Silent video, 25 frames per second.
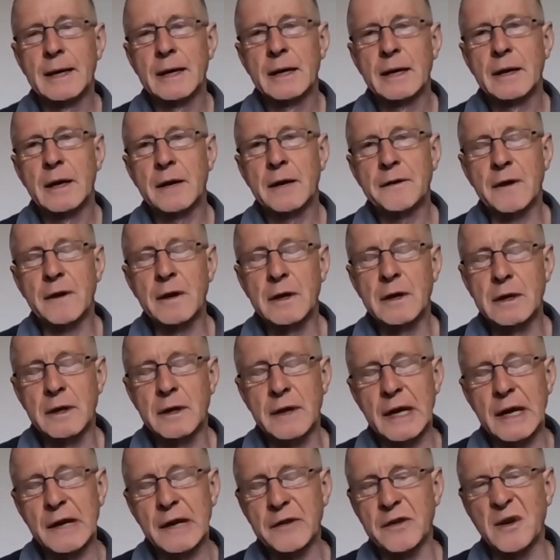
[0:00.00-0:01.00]
Now Duncan at
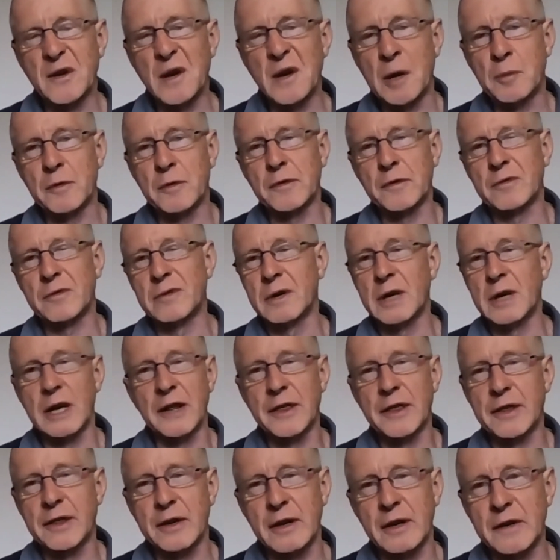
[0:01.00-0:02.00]
that time was
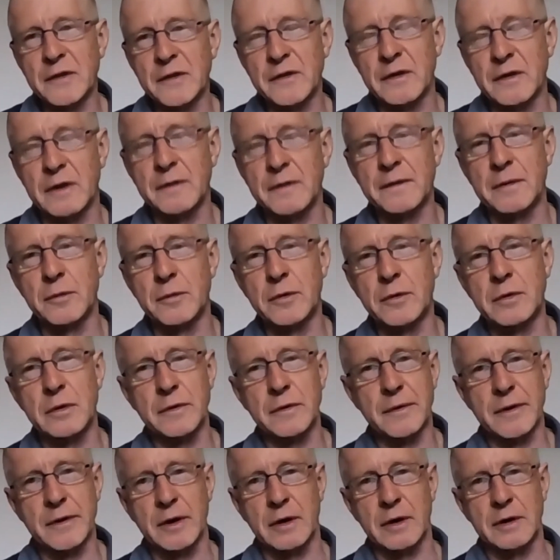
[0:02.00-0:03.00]
really thirsty for more of
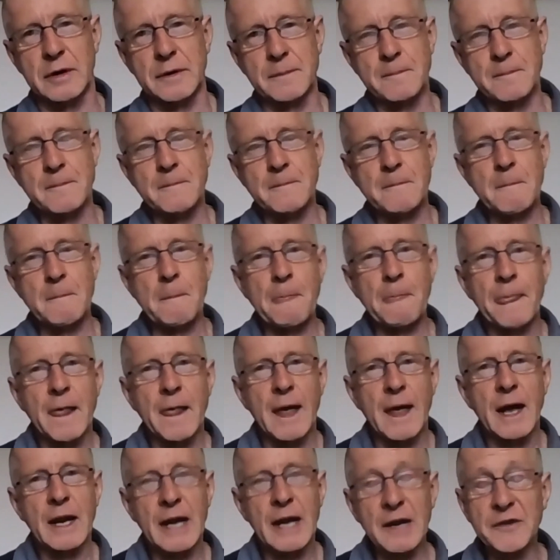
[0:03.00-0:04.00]
God,
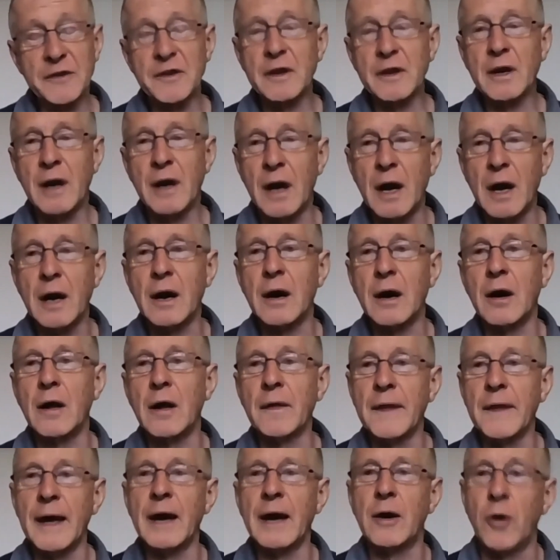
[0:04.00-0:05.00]
and as he hung on
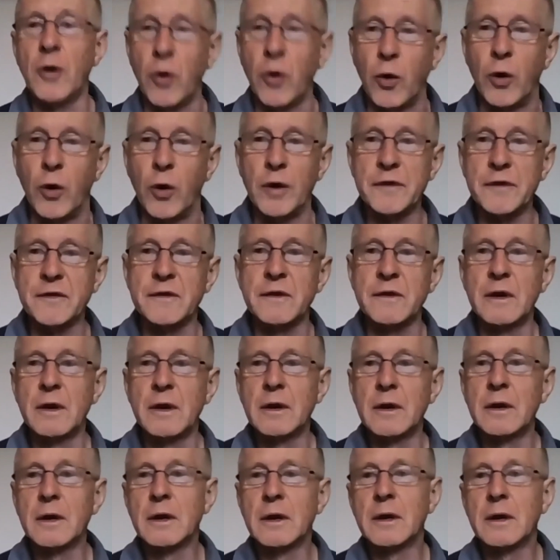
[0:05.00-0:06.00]
that horse
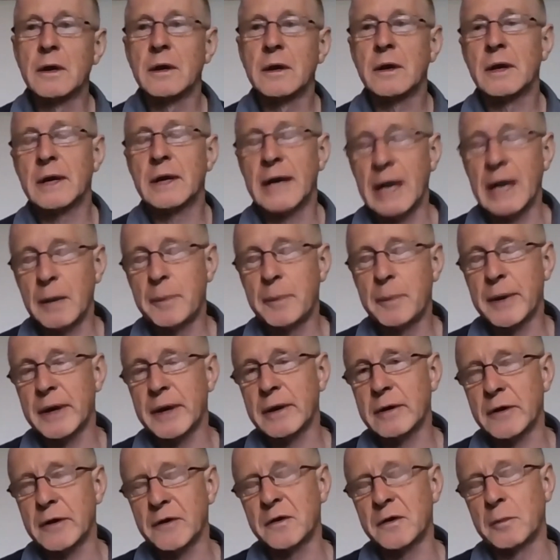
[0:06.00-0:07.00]
galloping
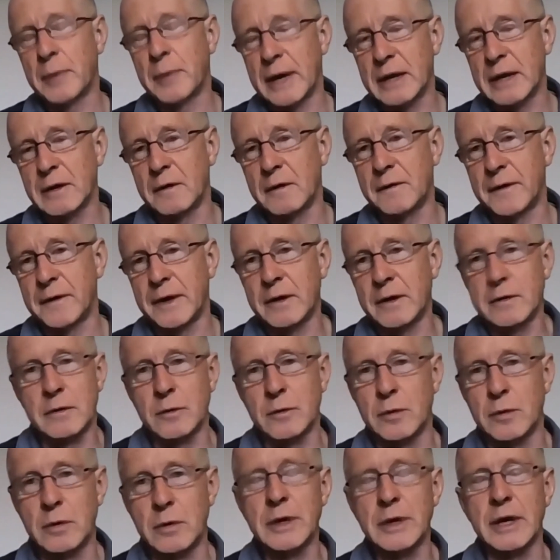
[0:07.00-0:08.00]
across the battlefield or
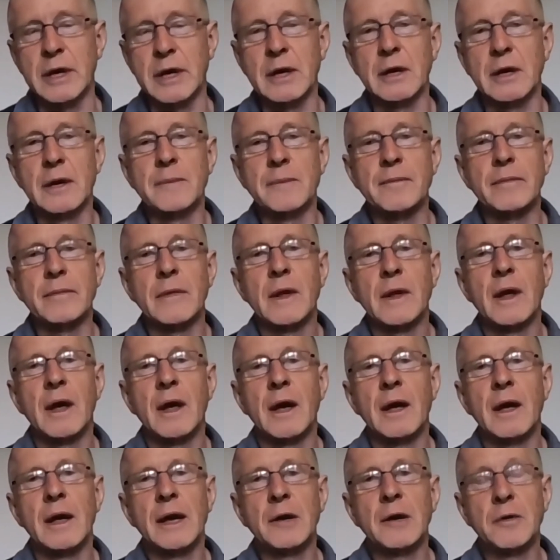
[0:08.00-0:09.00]
walking,
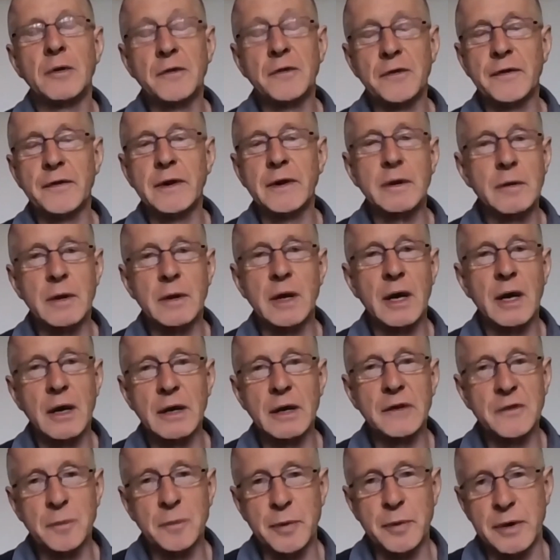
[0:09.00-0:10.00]
he was filled with the Holy
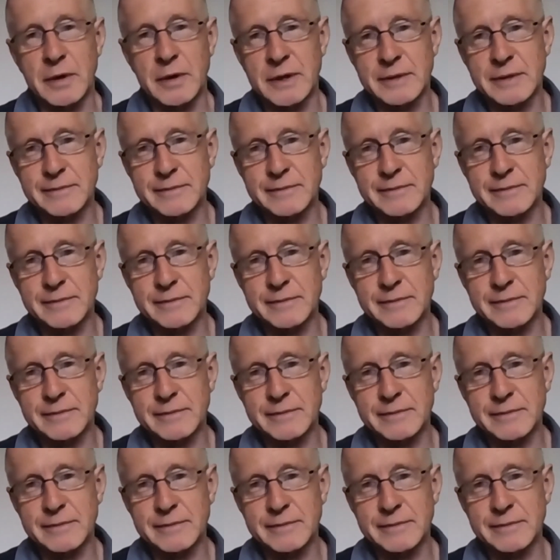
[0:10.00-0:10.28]
Spirit,